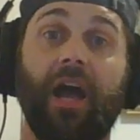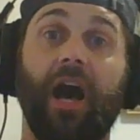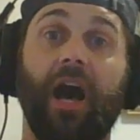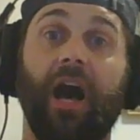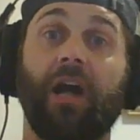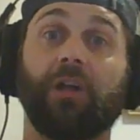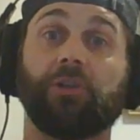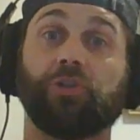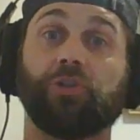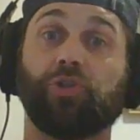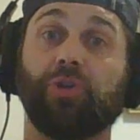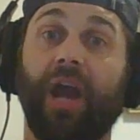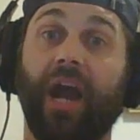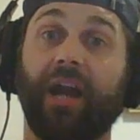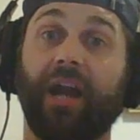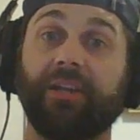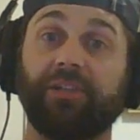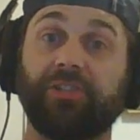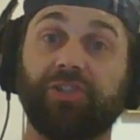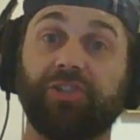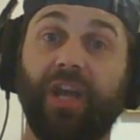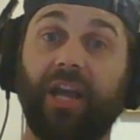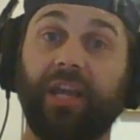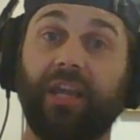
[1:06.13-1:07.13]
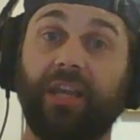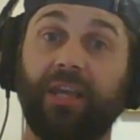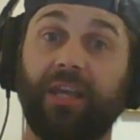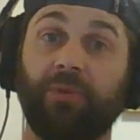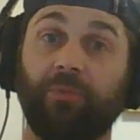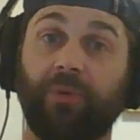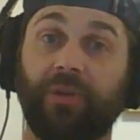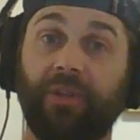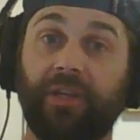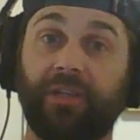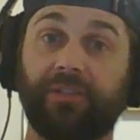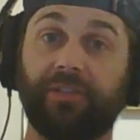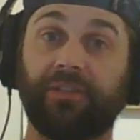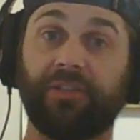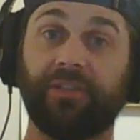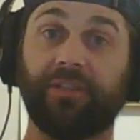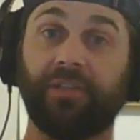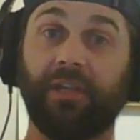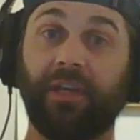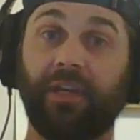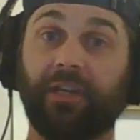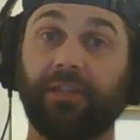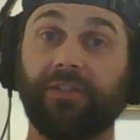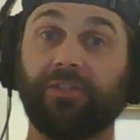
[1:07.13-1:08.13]
I'll try to check in with us
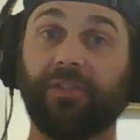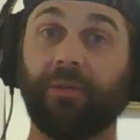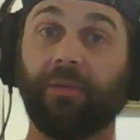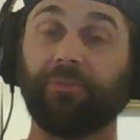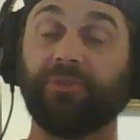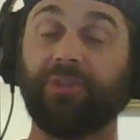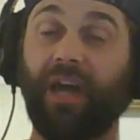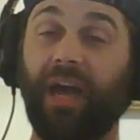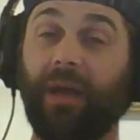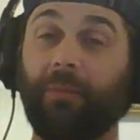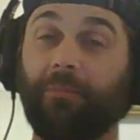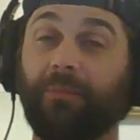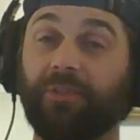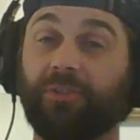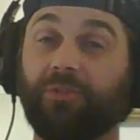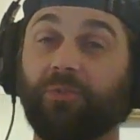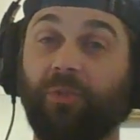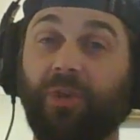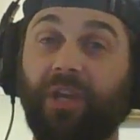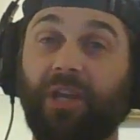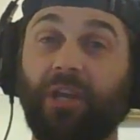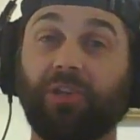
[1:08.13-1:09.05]
sometime this week.